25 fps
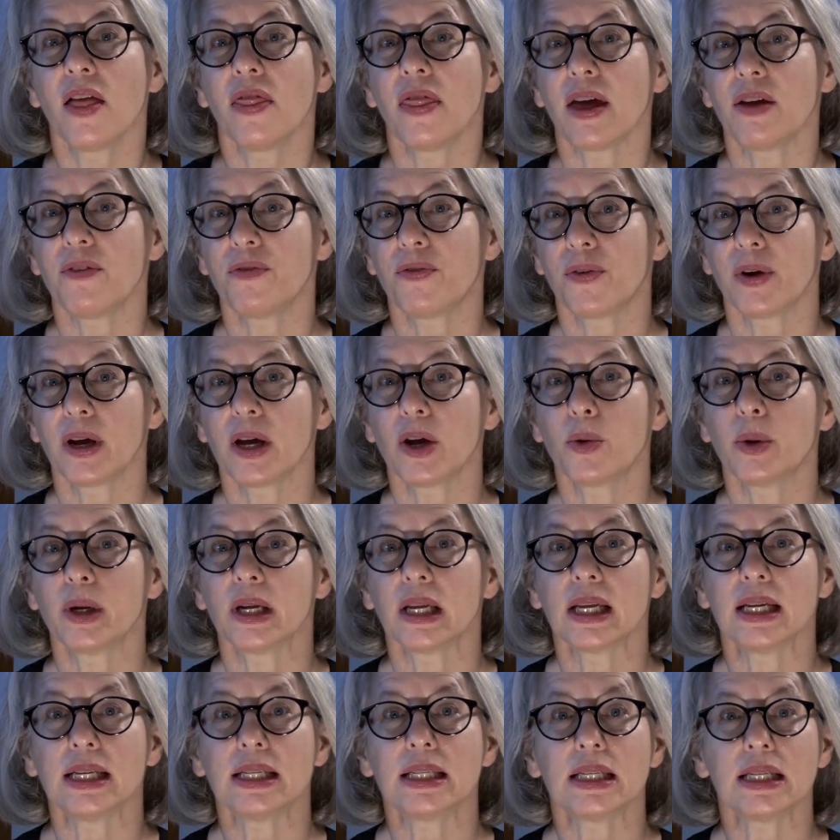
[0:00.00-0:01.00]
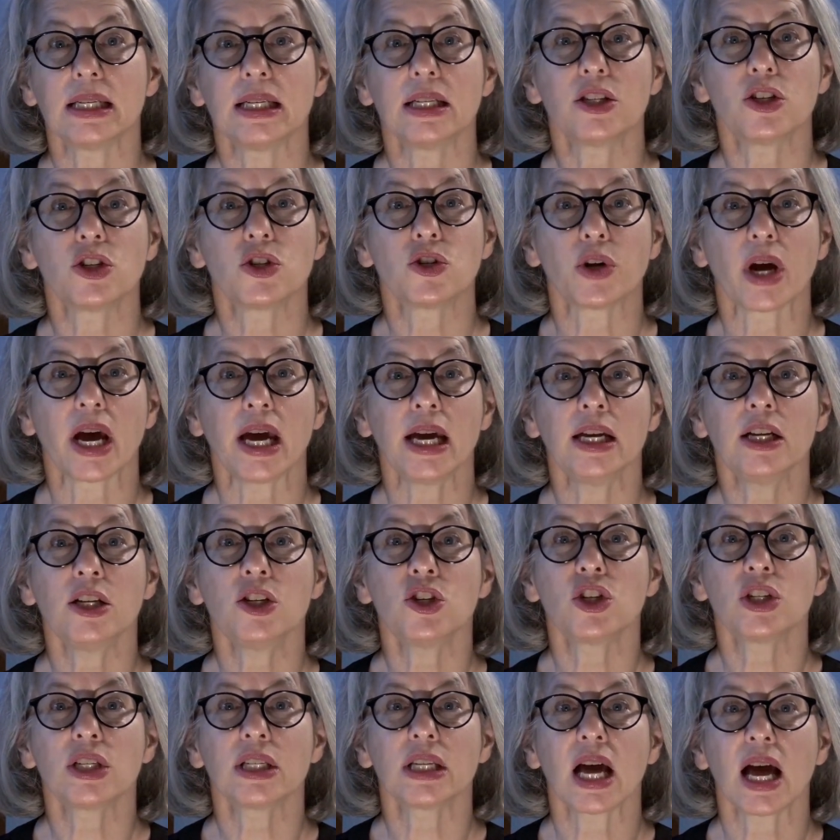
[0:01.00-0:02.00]
They frequently see
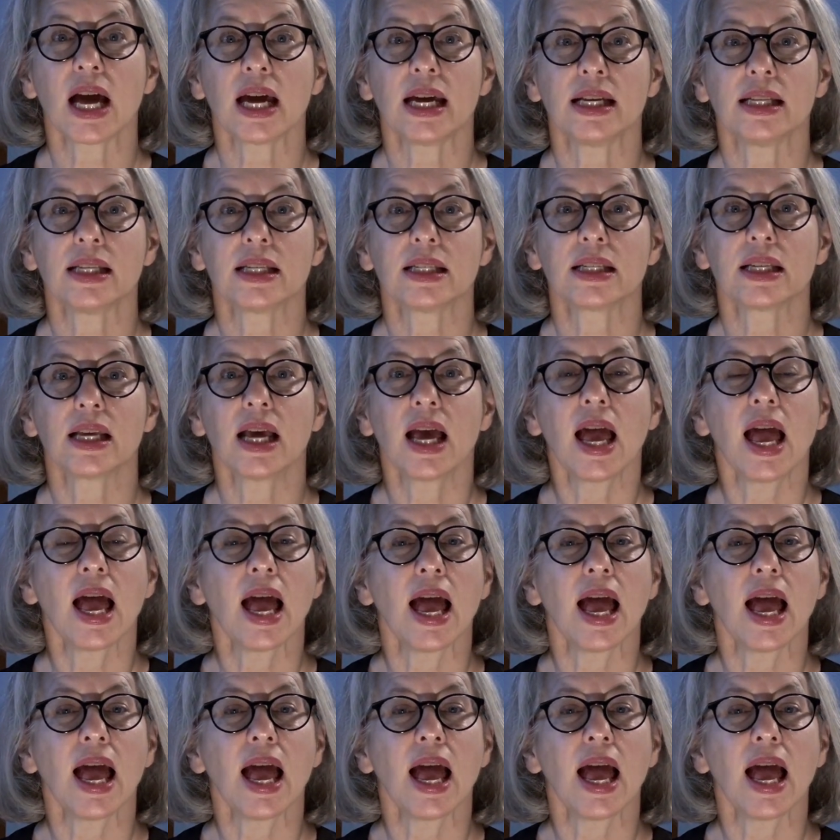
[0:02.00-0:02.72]
strange sights